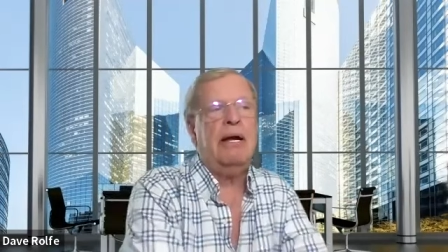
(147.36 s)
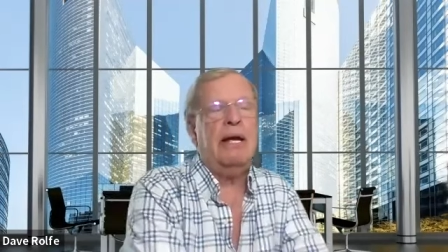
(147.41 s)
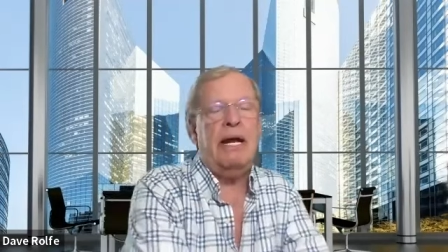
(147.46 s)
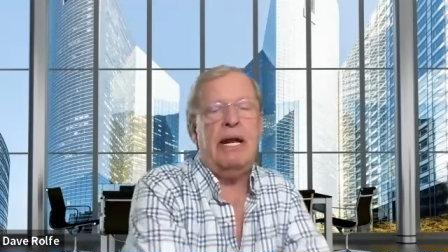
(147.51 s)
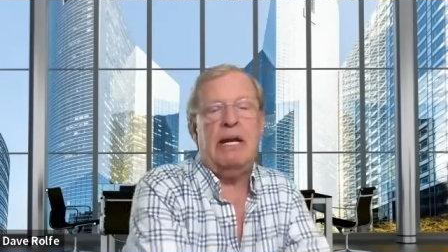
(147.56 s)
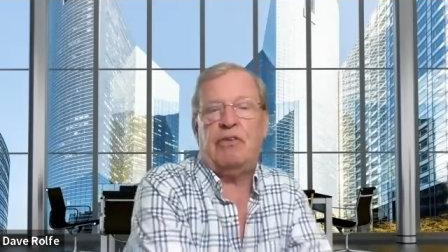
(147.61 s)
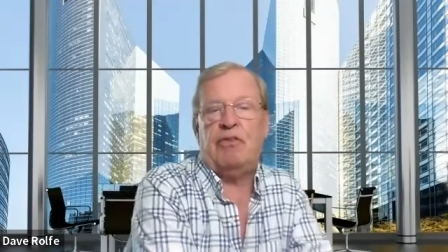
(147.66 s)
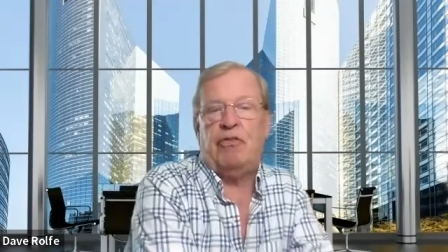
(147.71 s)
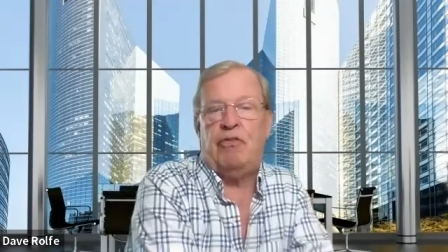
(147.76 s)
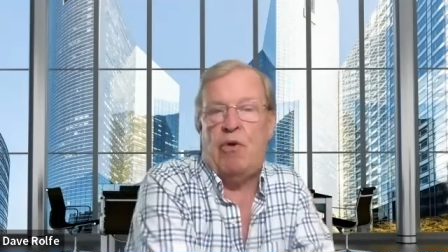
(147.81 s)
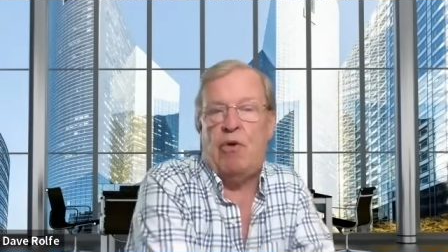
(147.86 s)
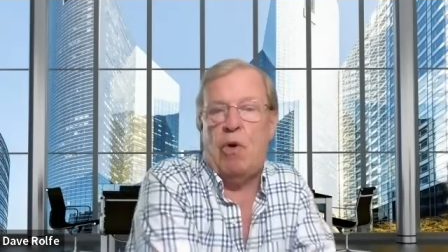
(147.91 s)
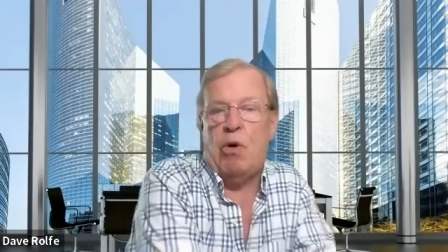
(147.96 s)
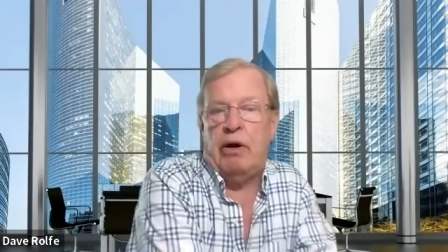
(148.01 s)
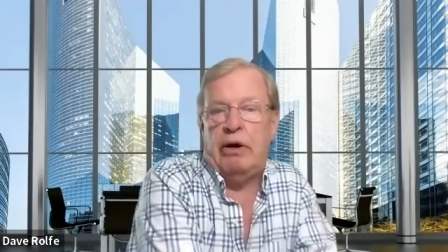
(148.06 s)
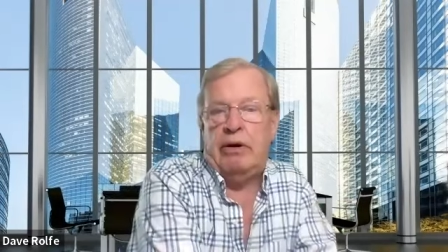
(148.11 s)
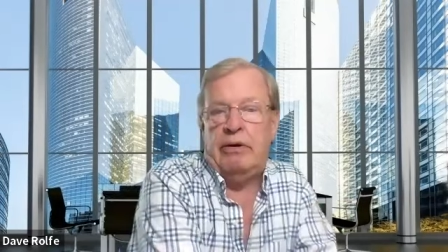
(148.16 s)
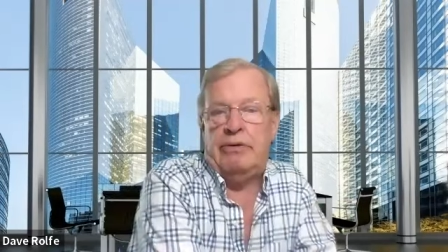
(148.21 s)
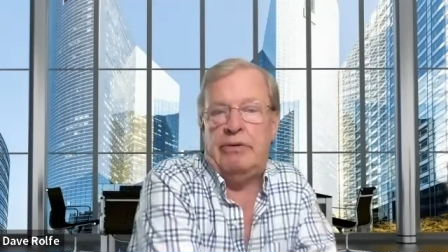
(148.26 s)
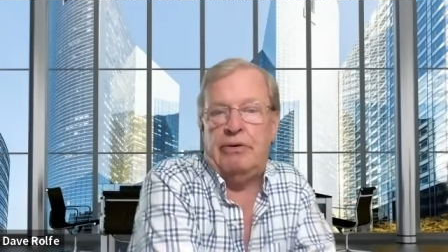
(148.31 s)
it's
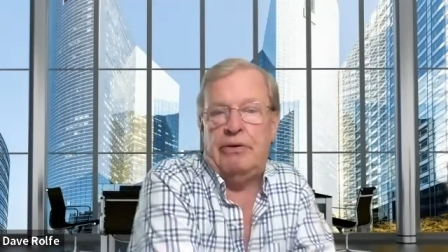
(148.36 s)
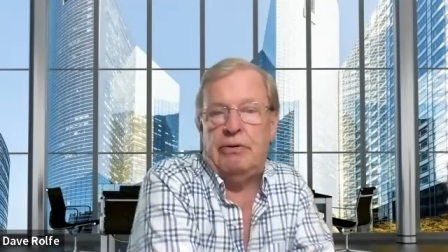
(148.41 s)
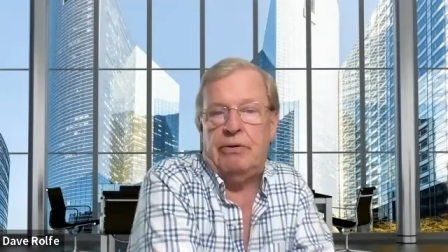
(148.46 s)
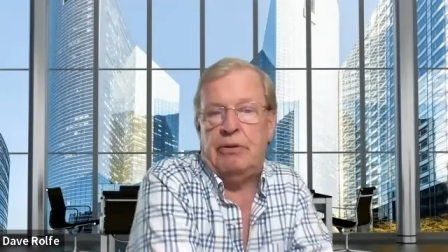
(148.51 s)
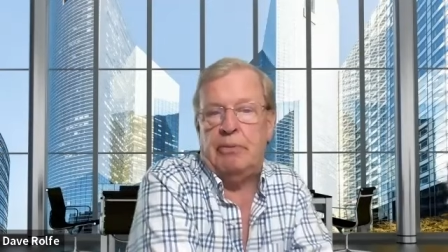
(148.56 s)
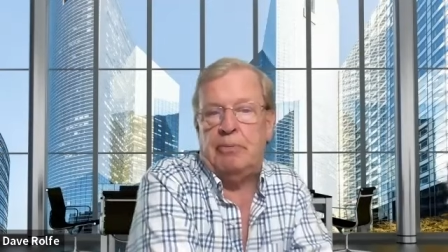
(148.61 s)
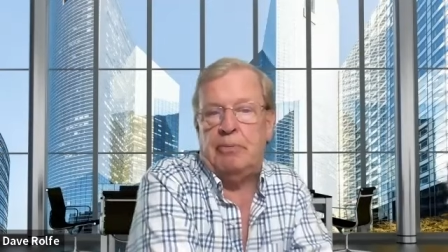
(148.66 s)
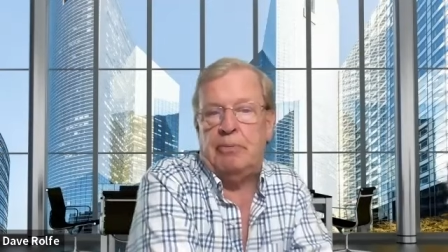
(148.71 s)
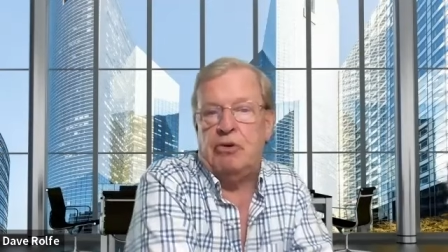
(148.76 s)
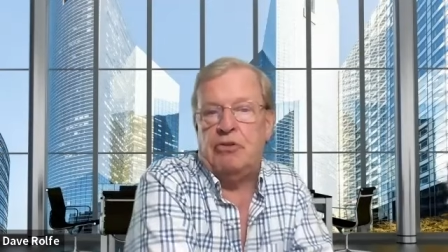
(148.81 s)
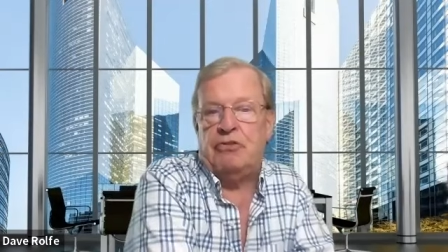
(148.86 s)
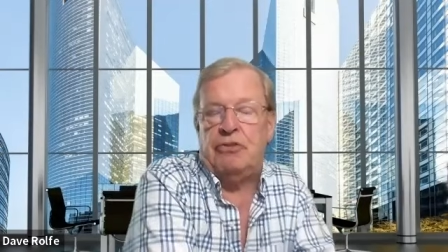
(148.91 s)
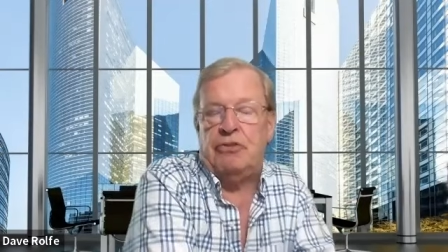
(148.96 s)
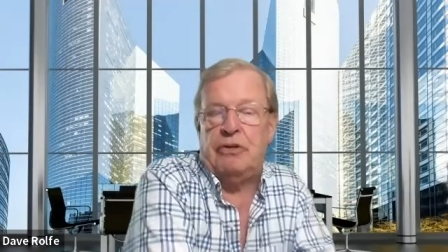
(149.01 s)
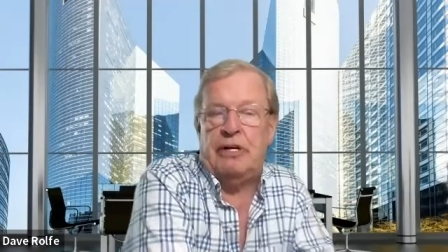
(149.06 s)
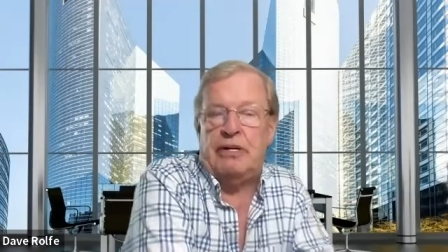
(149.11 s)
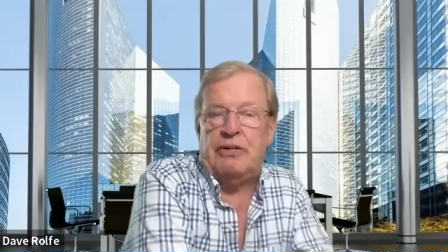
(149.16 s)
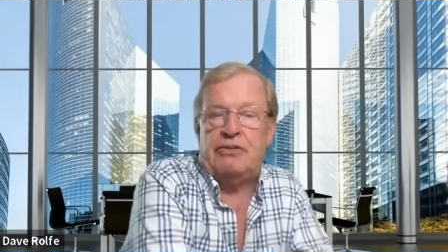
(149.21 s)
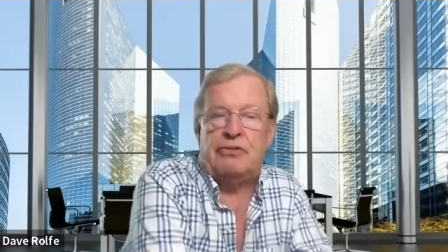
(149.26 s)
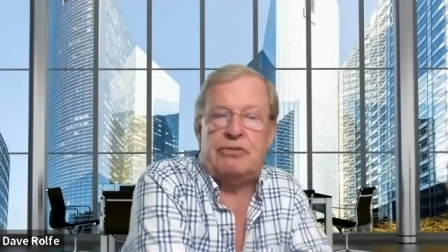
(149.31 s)
foreign to the
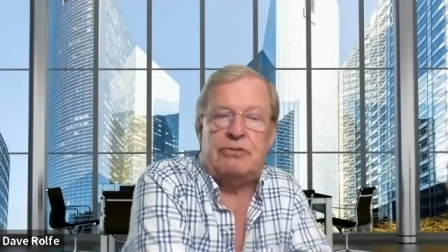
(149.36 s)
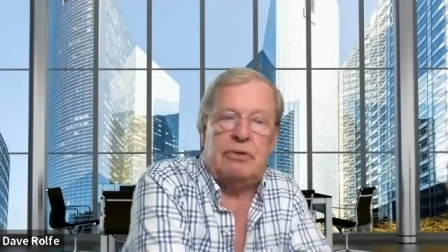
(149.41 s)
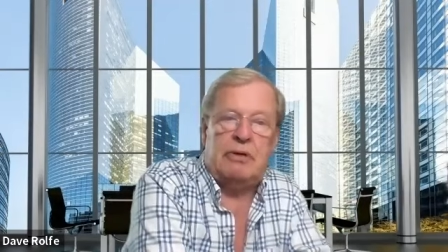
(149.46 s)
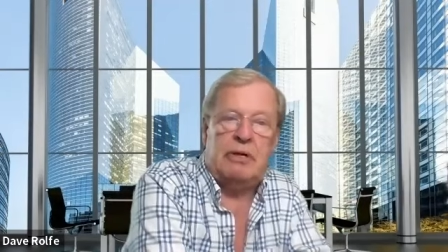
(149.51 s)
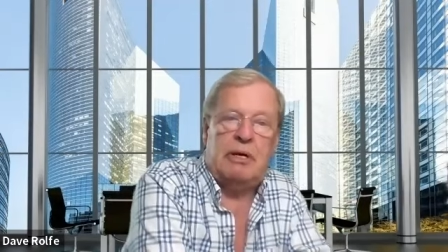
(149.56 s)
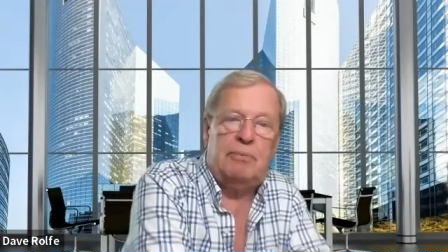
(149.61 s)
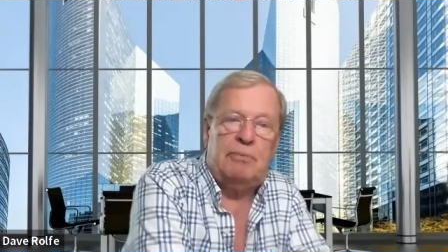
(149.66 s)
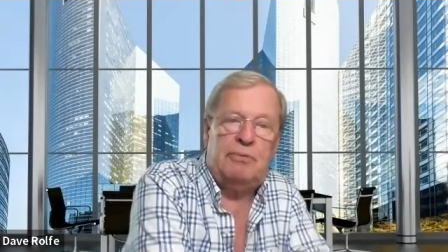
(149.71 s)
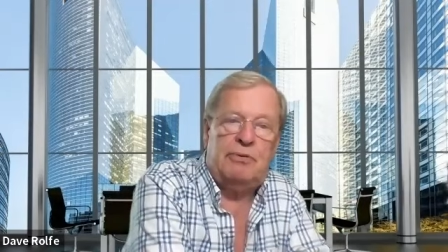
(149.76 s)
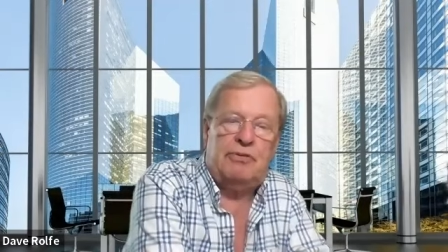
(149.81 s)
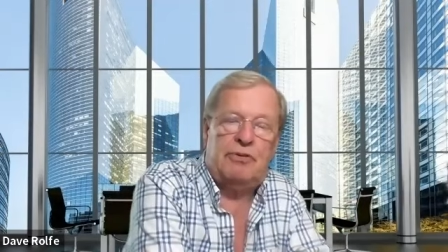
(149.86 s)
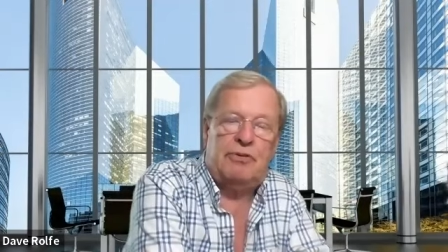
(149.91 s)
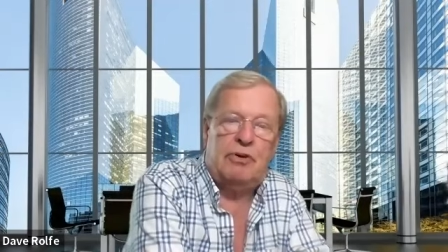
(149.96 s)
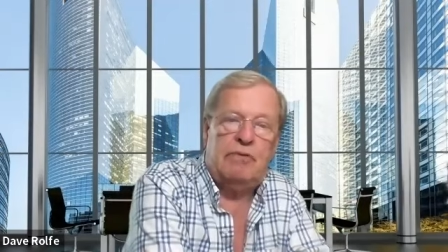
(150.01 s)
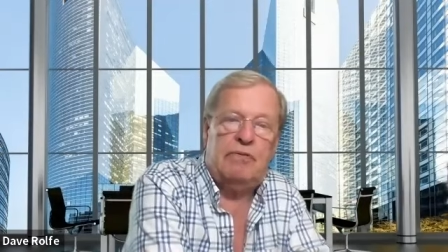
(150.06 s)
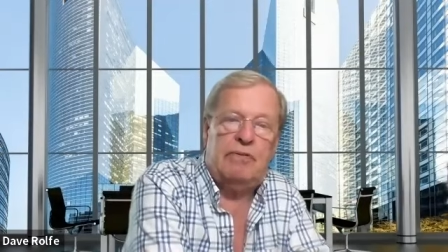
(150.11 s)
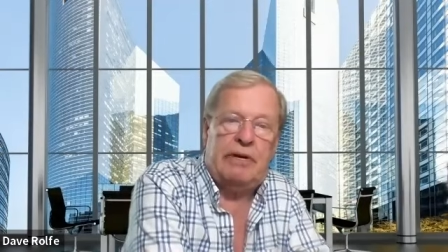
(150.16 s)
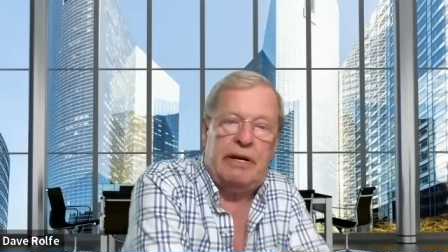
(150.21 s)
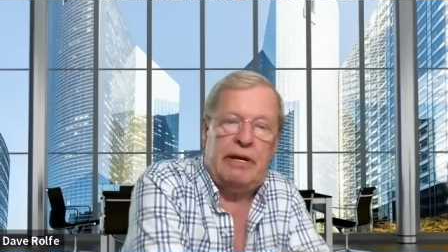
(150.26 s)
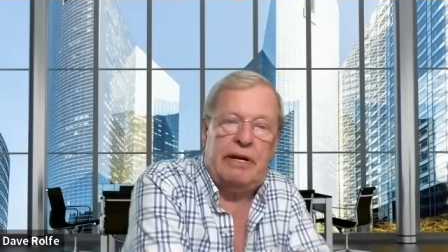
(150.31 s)
person that's
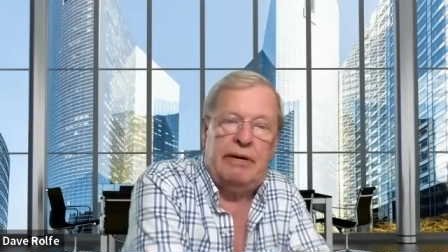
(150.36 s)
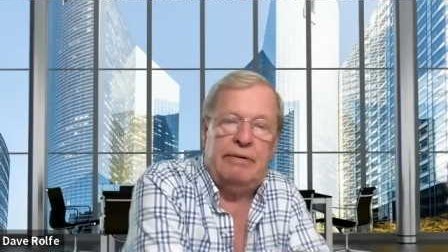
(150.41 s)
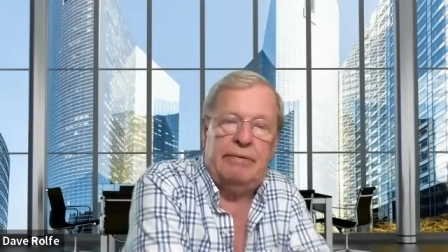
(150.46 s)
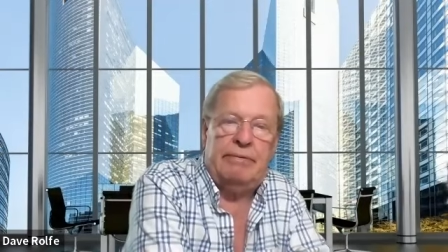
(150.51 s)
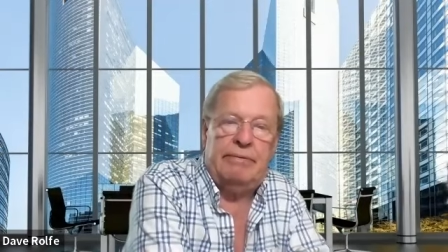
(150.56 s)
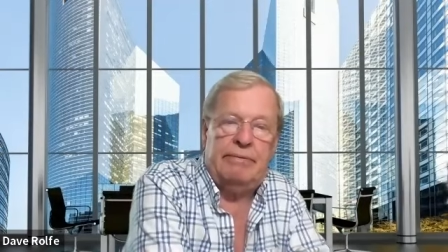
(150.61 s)
observing it.